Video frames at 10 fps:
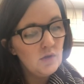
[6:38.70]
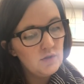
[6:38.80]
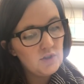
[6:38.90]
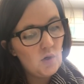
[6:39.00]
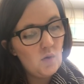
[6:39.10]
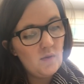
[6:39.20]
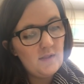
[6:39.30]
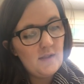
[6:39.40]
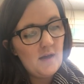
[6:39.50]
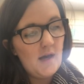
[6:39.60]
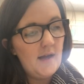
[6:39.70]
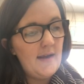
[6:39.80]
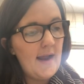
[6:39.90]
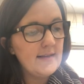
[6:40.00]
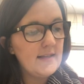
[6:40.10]
So
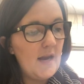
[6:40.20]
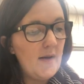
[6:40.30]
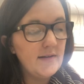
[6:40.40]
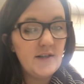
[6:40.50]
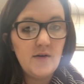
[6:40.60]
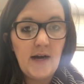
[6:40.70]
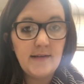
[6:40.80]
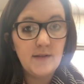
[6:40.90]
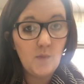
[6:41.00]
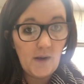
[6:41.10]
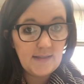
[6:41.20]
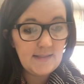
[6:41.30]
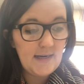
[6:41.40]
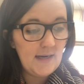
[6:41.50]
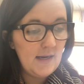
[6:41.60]
next time I'll see you guys is
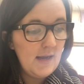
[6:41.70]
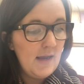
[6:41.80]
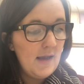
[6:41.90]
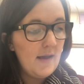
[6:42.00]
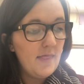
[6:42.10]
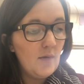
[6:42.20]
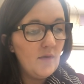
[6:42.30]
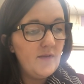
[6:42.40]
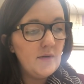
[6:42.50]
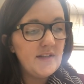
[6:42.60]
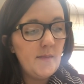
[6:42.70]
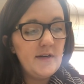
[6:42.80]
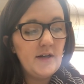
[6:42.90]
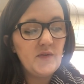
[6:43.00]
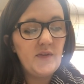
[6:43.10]
Wednesday. The review
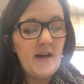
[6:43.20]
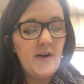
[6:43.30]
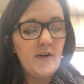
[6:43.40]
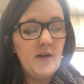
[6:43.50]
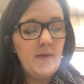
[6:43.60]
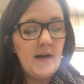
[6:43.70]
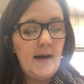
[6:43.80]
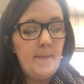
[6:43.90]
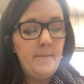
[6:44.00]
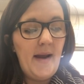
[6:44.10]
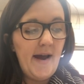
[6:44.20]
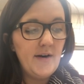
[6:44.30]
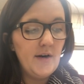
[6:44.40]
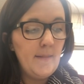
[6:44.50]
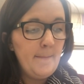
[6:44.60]
seminars for that are going to be on
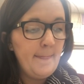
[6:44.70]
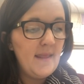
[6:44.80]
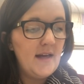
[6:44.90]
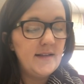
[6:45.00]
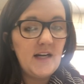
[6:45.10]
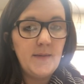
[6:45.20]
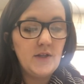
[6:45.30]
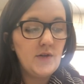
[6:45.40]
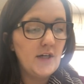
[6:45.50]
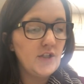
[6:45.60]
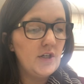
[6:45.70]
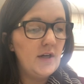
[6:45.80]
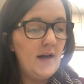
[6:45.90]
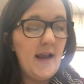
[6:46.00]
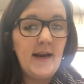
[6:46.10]
matter and atomic
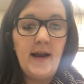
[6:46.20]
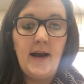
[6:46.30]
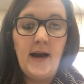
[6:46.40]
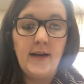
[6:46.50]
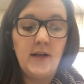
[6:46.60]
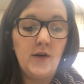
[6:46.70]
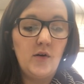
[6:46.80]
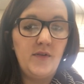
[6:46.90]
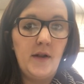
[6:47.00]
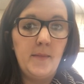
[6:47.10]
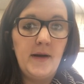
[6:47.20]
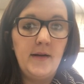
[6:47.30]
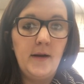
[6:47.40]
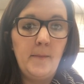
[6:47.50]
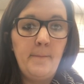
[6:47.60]
structure and ionic and covalent
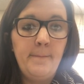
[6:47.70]
bonding.